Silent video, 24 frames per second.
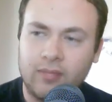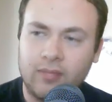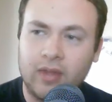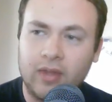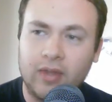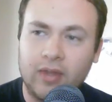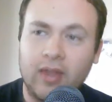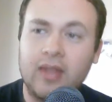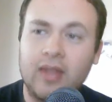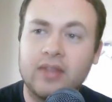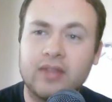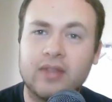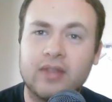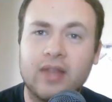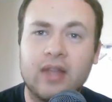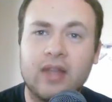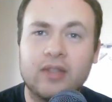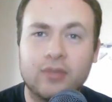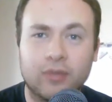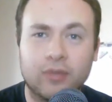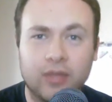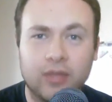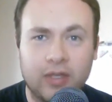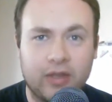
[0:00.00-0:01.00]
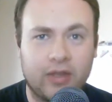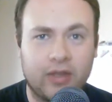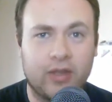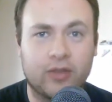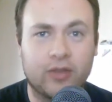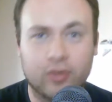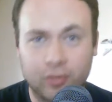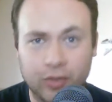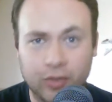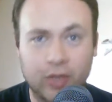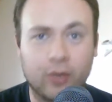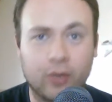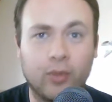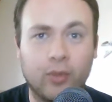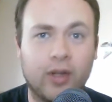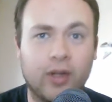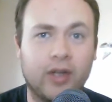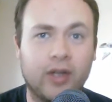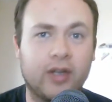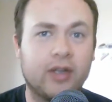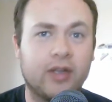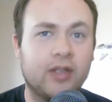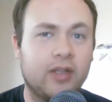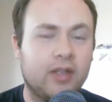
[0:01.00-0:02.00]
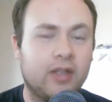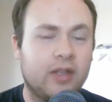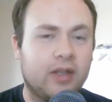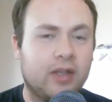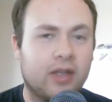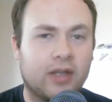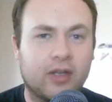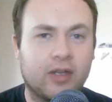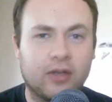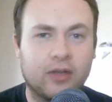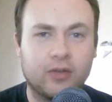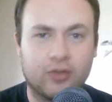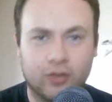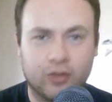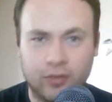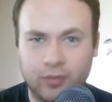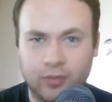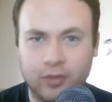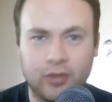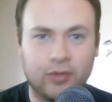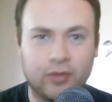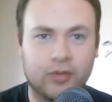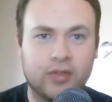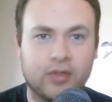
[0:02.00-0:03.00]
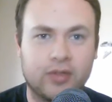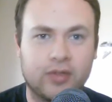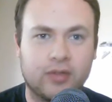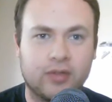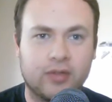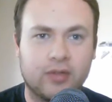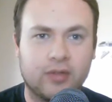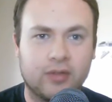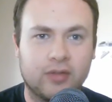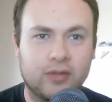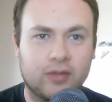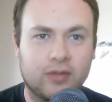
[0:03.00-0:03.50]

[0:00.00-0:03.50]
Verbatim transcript: That's that's really the other big one that contributes